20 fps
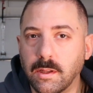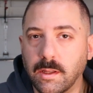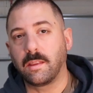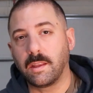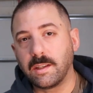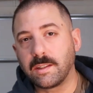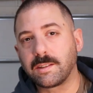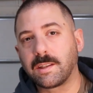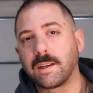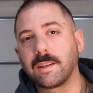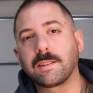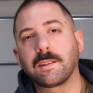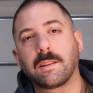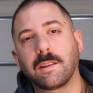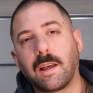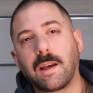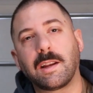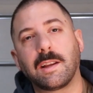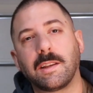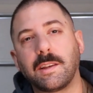These days, a
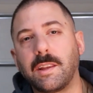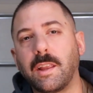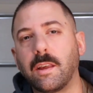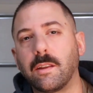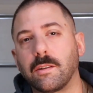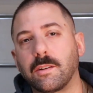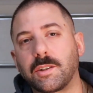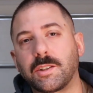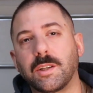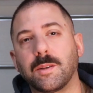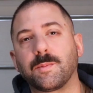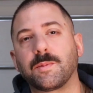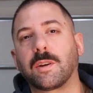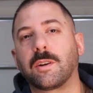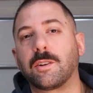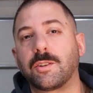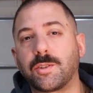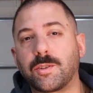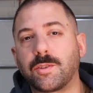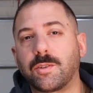lot of dealerships
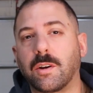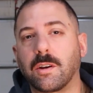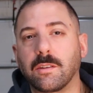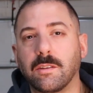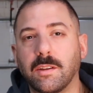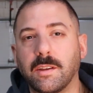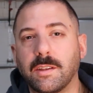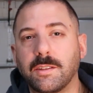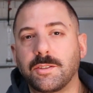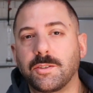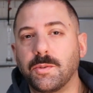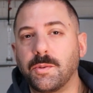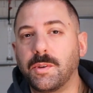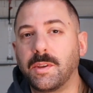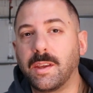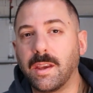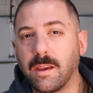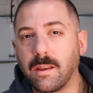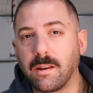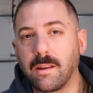are struggling to
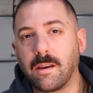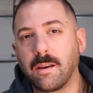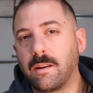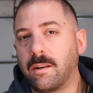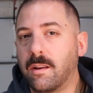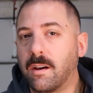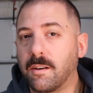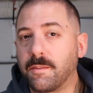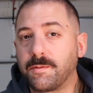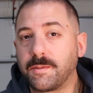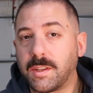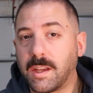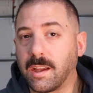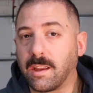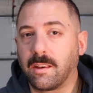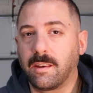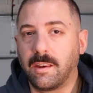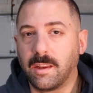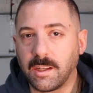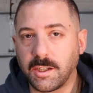get enough
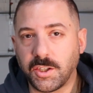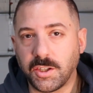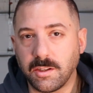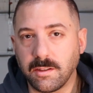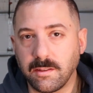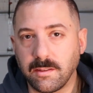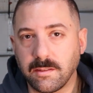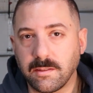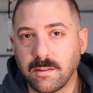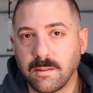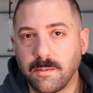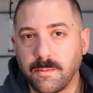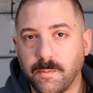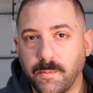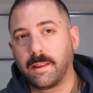technicians.